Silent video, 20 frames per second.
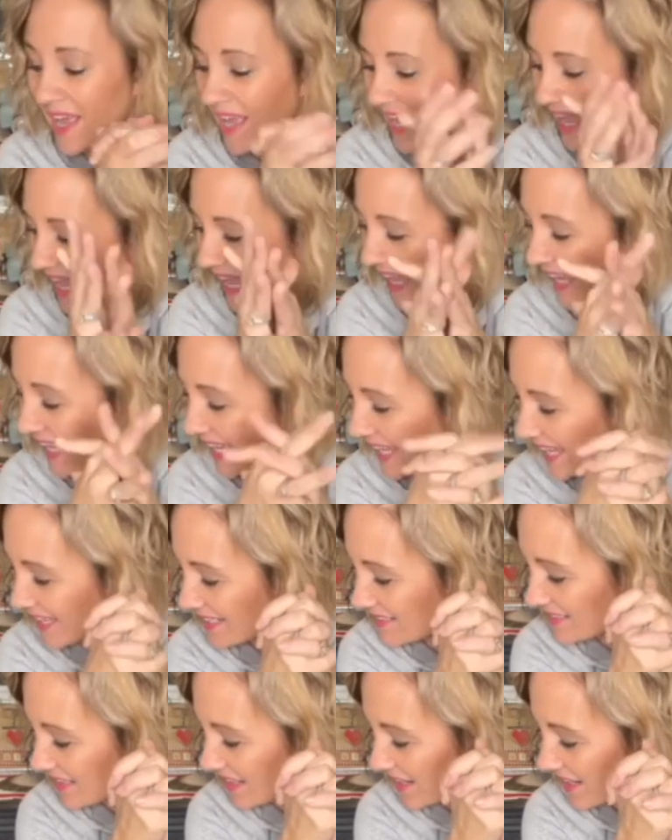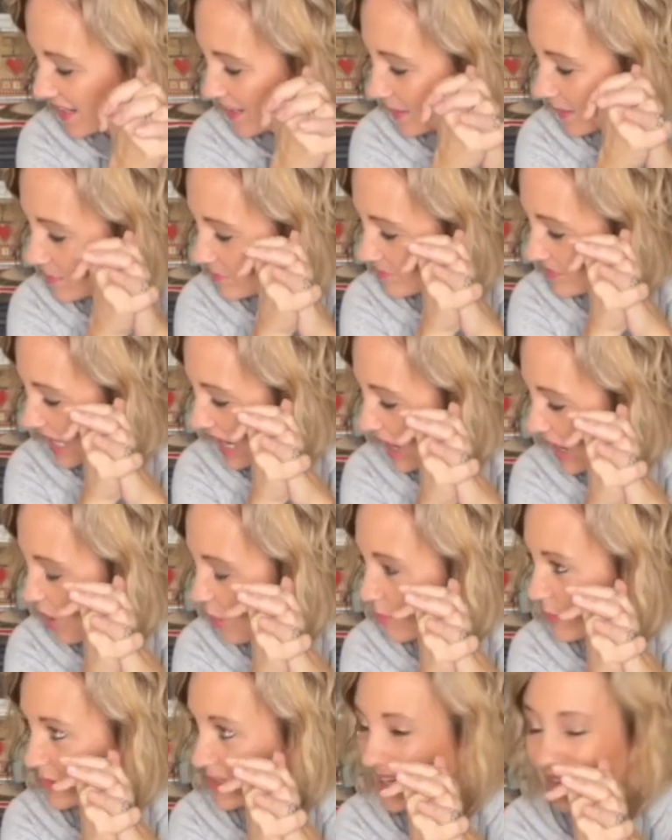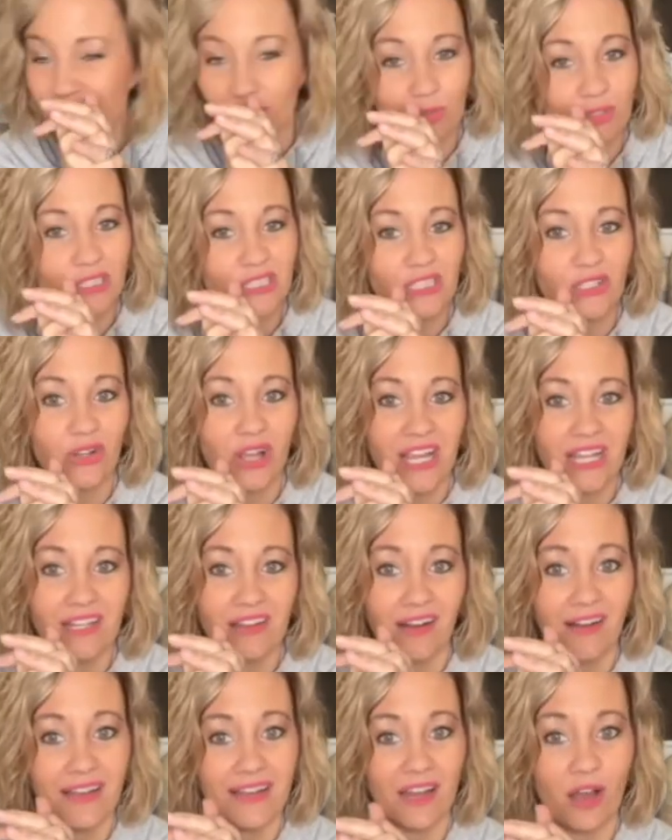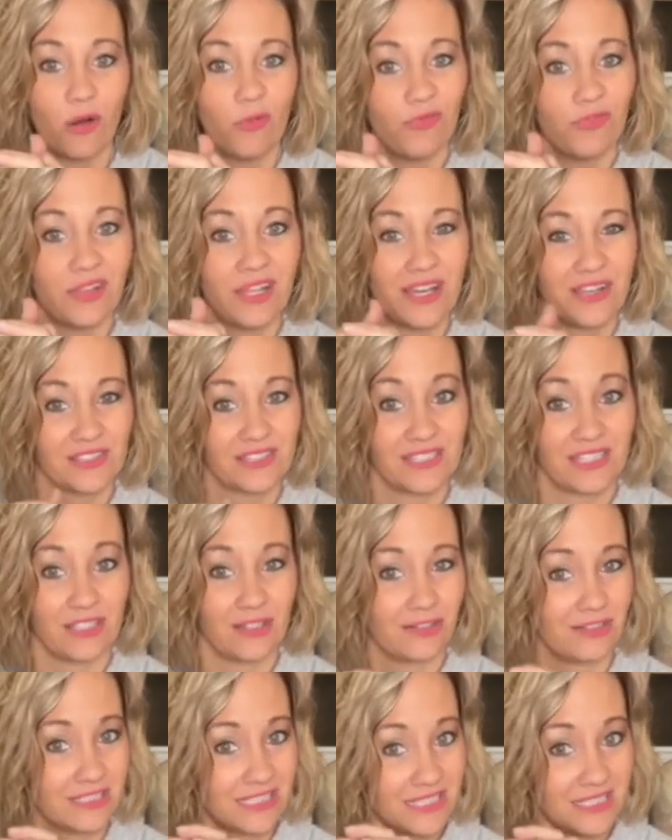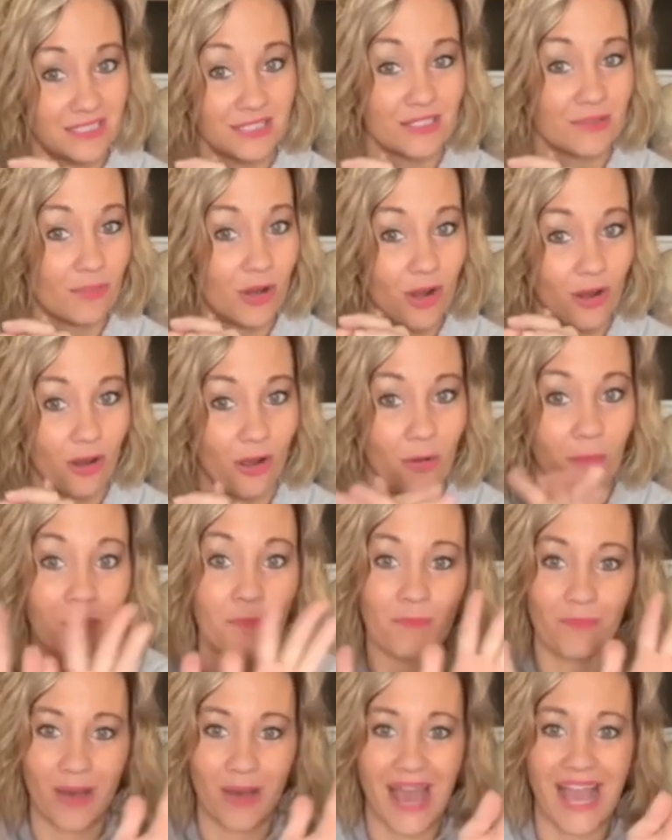And I hope you'll have a really great night, and hopefully I'll see y'all again tomorrow. Bye